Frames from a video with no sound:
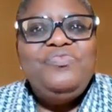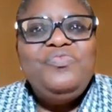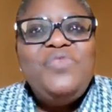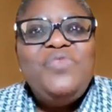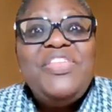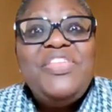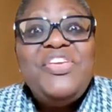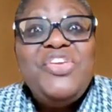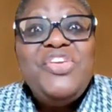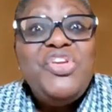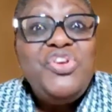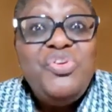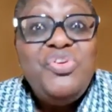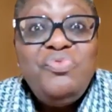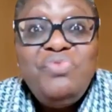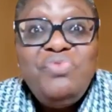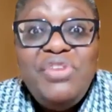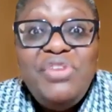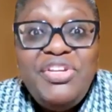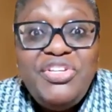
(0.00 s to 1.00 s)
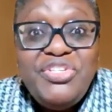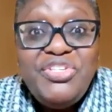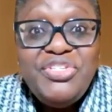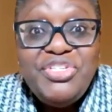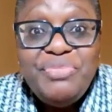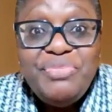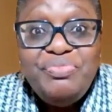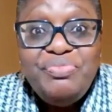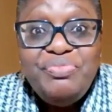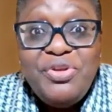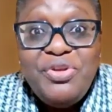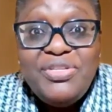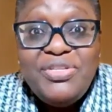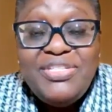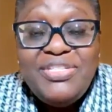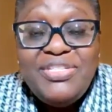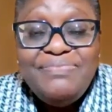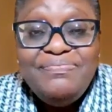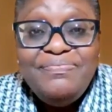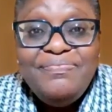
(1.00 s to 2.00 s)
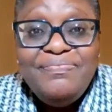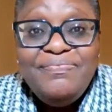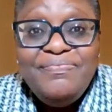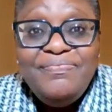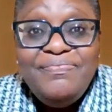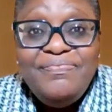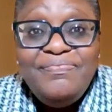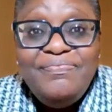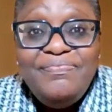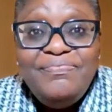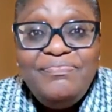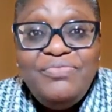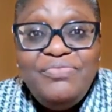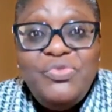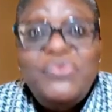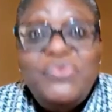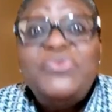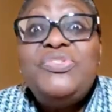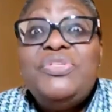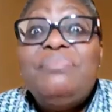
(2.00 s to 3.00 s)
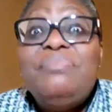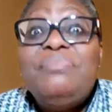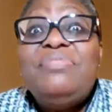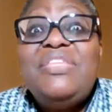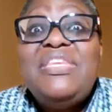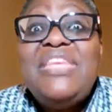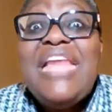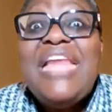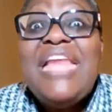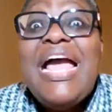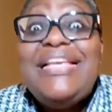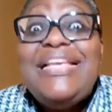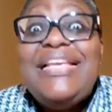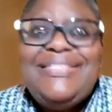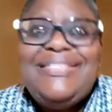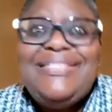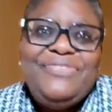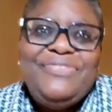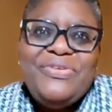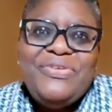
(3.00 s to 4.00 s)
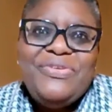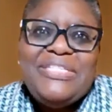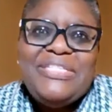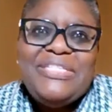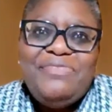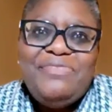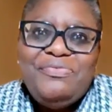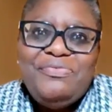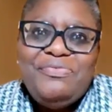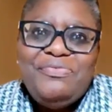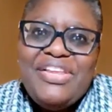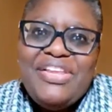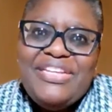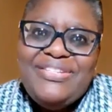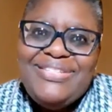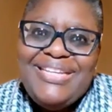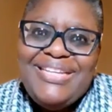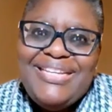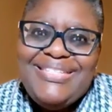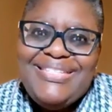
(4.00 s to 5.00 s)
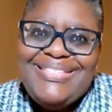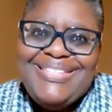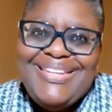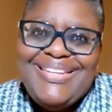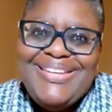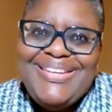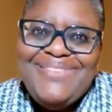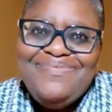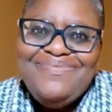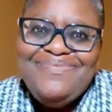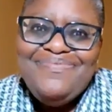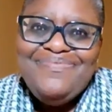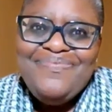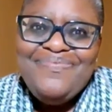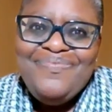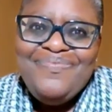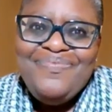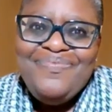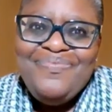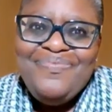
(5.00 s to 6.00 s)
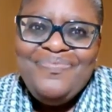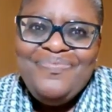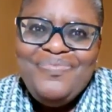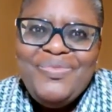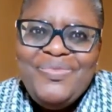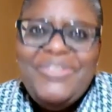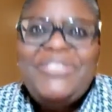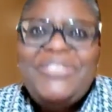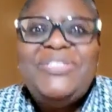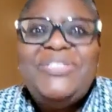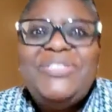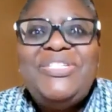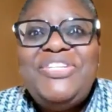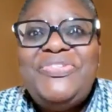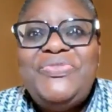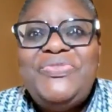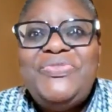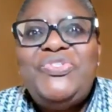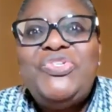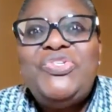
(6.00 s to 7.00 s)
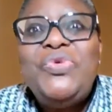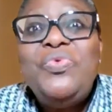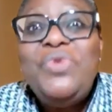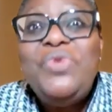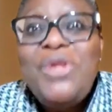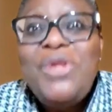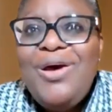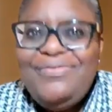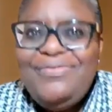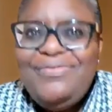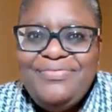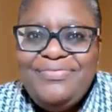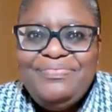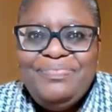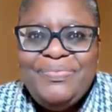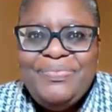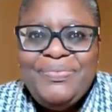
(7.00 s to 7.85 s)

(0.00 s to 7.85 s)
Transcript: Whether you're in a relationship or not, do something nice for yourself on Valentine's Day. It's a day to show love,